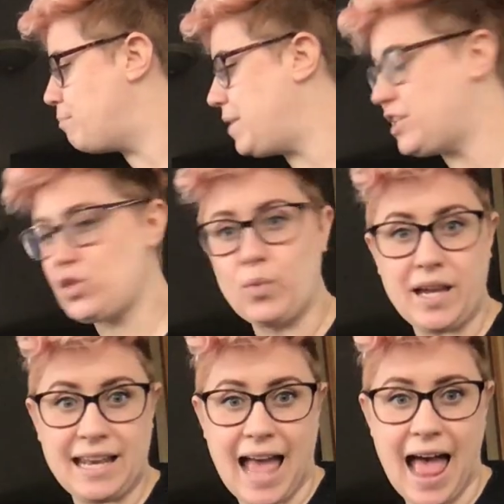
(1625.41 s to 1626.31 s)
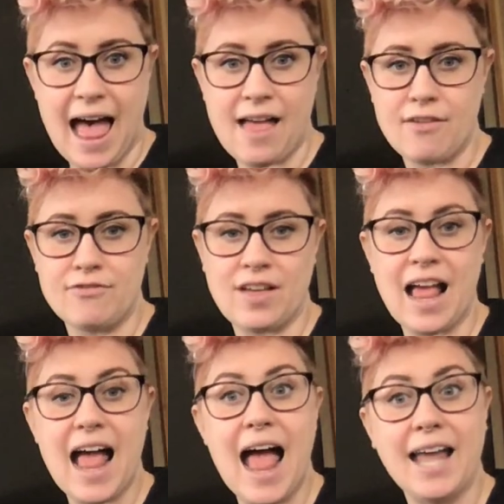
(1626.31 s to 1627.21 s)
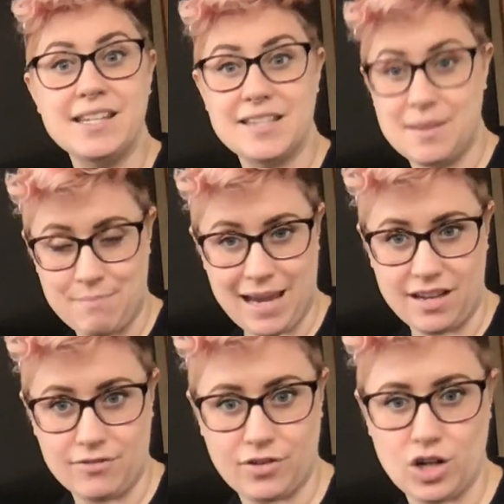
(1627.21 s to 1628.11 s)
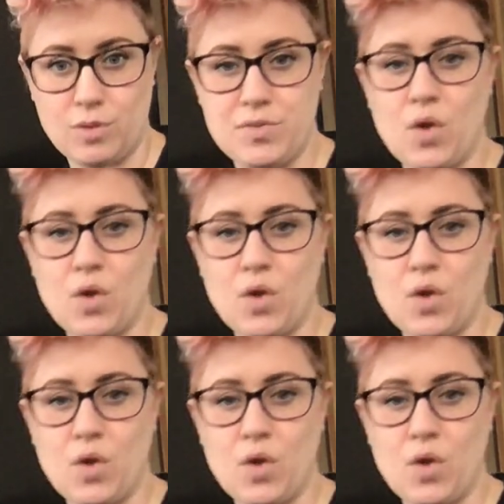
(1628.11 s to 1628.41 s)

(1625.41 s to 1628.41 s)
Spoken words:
between have and the main verb.